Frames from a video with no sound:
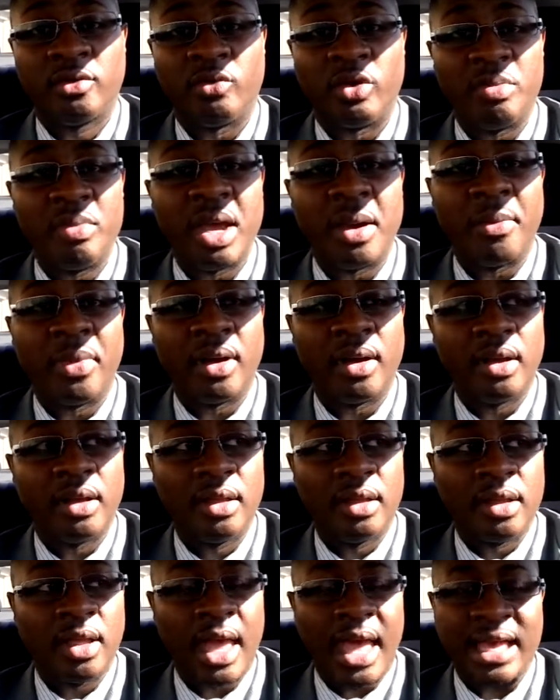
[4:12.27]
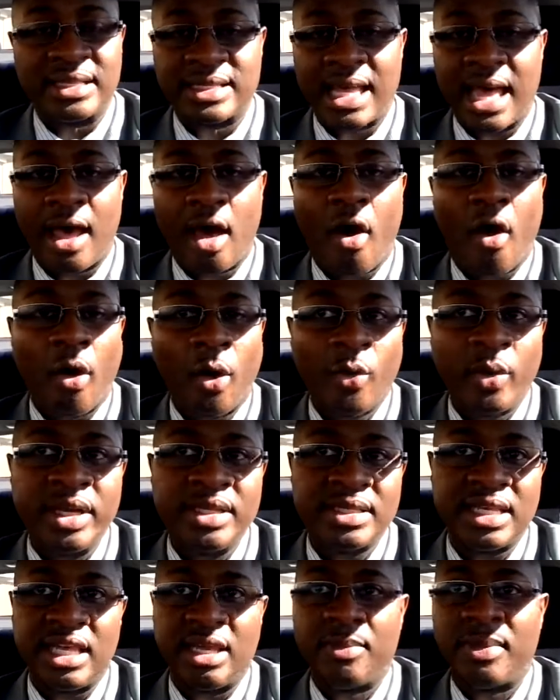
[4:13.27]
Remember, as I
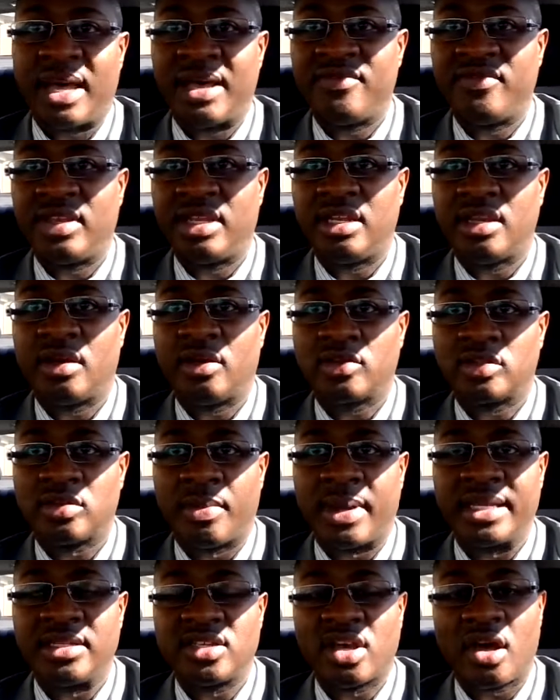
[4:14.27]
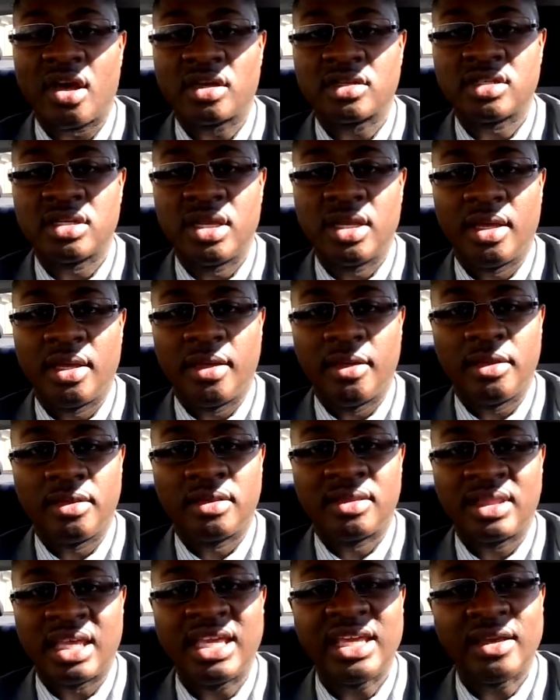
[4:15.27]
always end my videos and my talks.
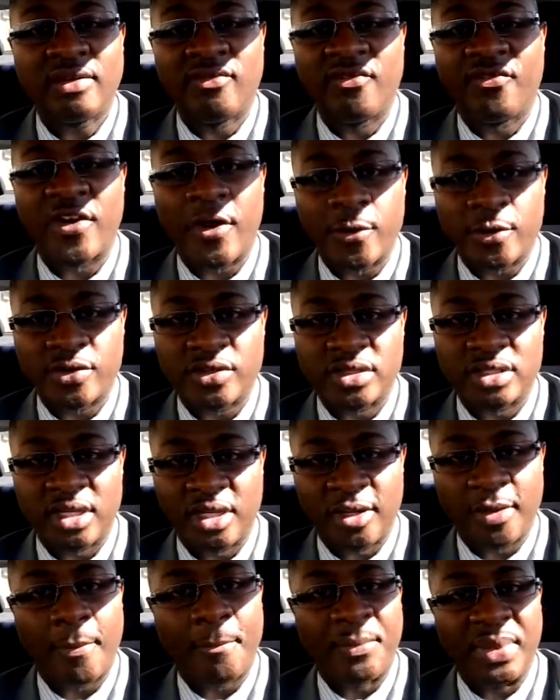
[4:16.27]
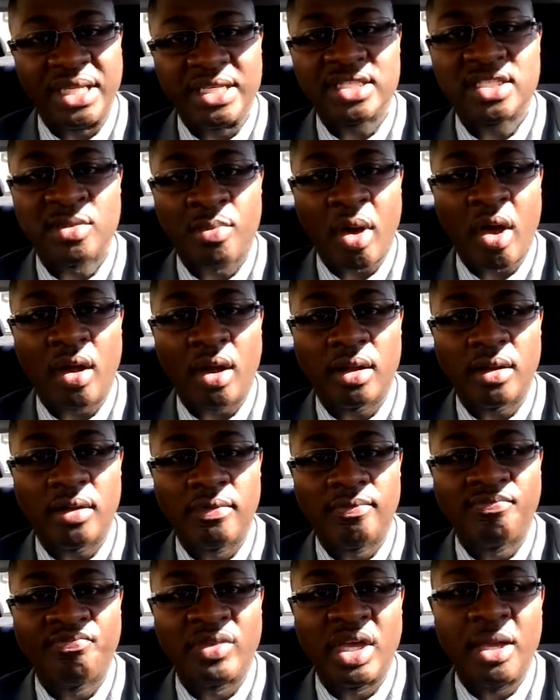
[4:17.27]
Think first. Be smart.
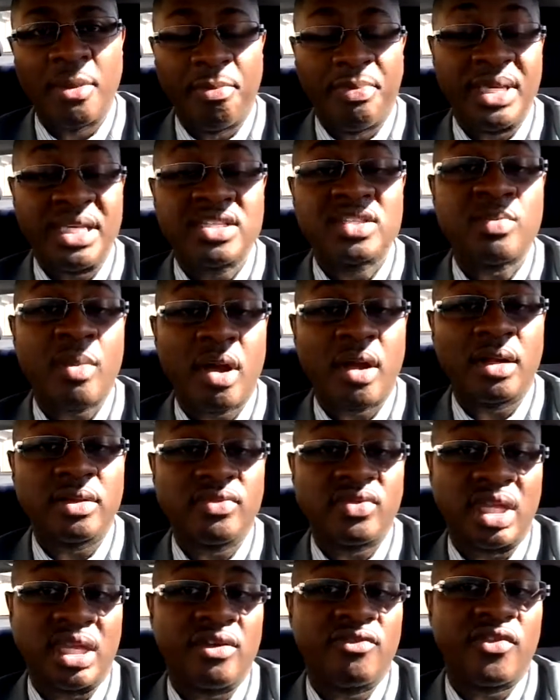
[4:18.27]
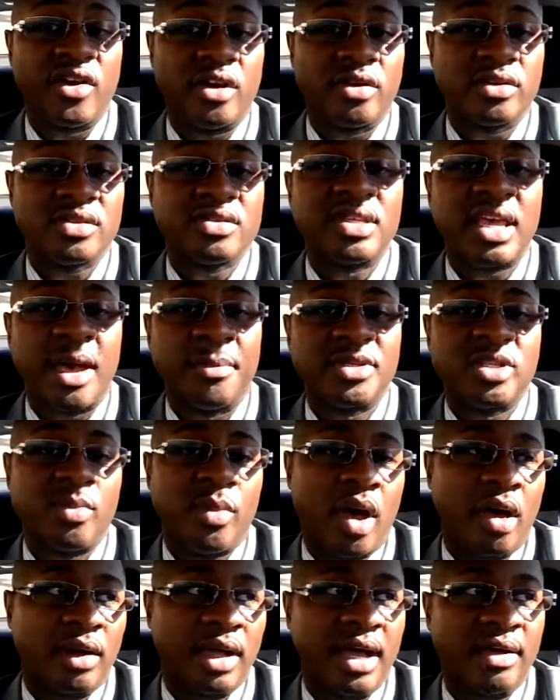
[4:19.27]
Be smart. Think first. Thomas
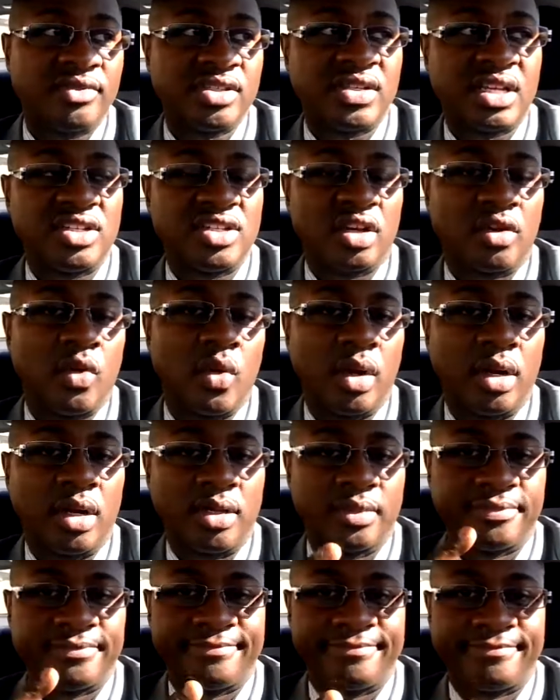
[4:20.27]
Amal, Conversation Corner.